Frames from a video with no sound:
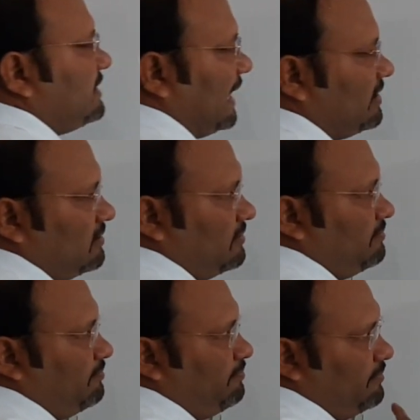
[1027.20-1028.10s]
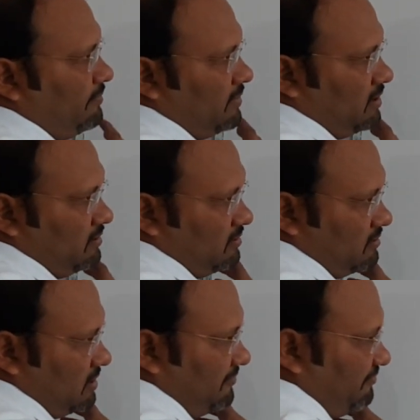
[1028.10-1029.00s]
then
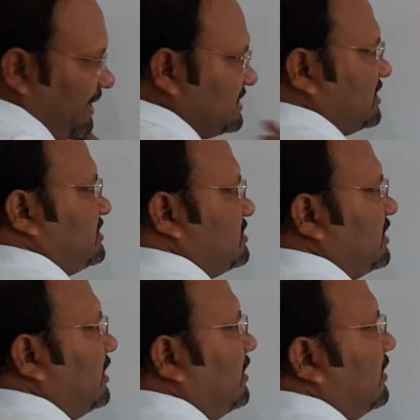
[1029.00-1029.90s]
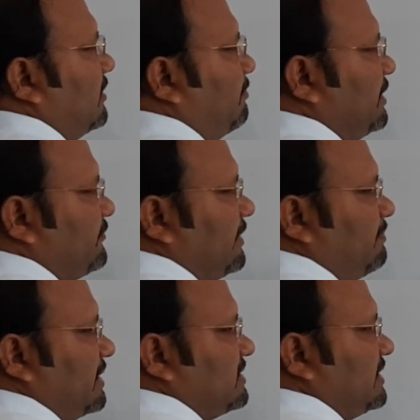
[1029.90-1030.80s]
the phases between
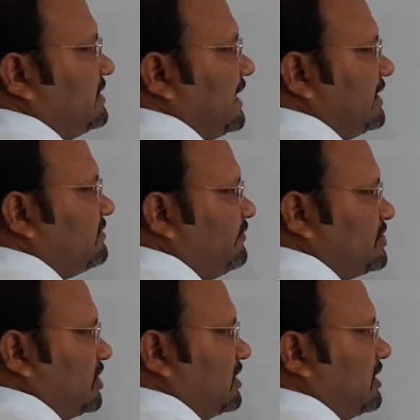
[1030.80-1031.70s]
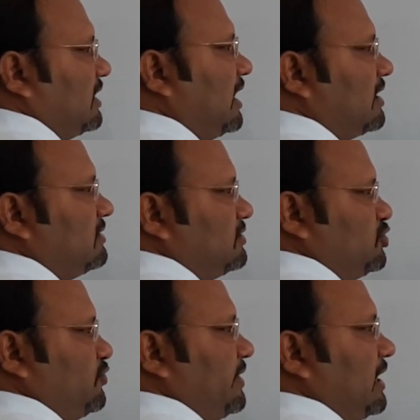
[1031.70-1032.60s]
birth and death which occur are
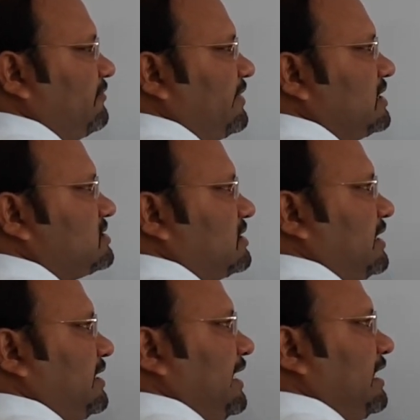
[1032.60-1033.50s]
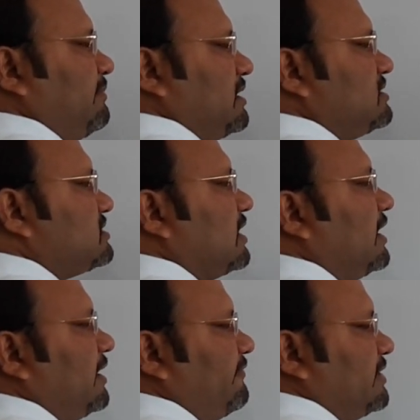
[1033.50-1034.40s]
juvenile phase in animals,
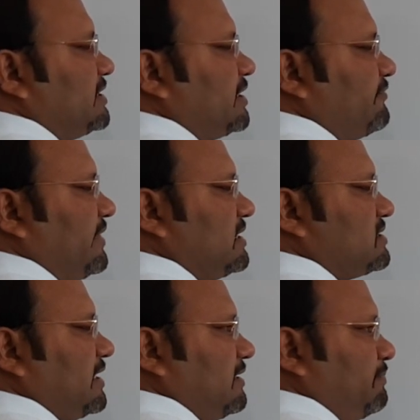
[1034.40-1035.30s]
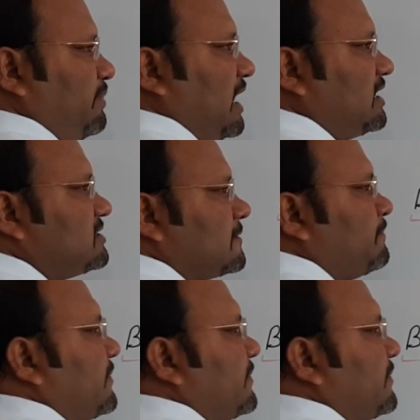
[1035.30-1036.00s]
vegetative phase in plants,